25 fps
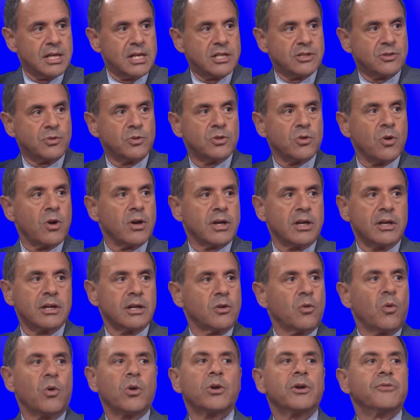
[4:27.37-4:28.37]
So we're talking
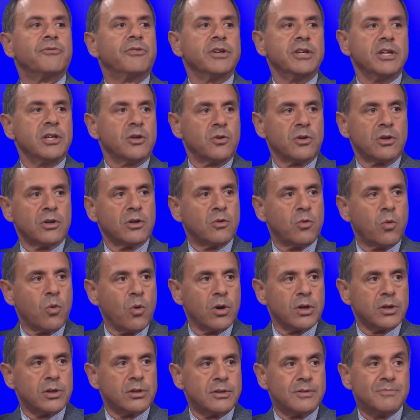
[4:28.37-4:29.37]
an order of a year and a
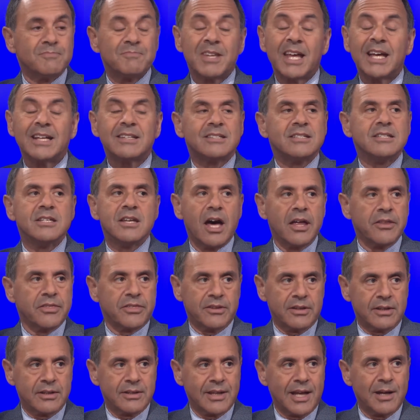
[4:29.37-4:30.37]
quarter. That's
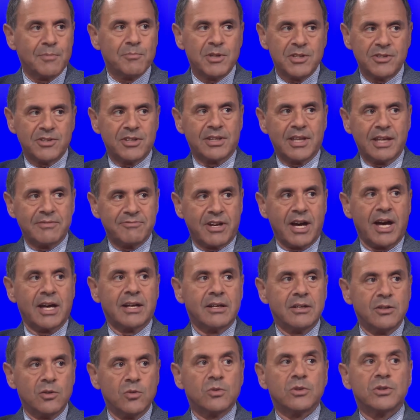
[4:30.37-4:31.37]
nothing. That means that they've got
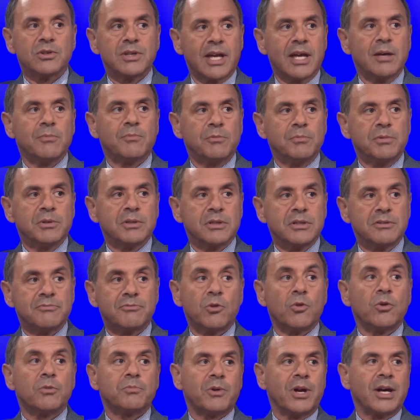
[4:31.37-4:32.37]
a nuclear capability
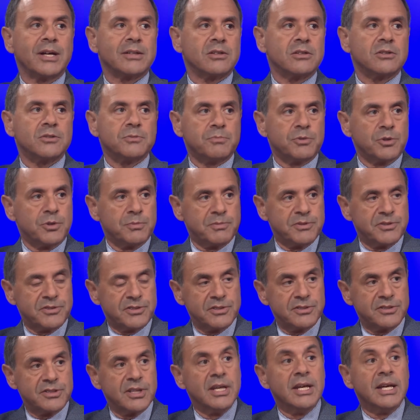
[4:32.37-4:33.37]
for all practical
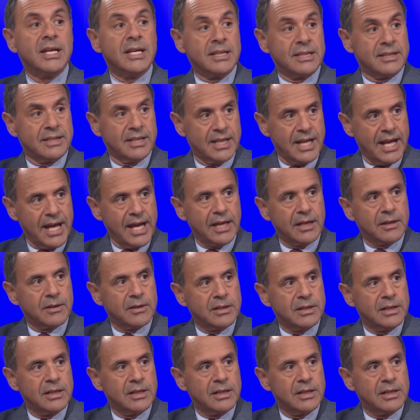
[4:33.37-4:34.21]
purposes today.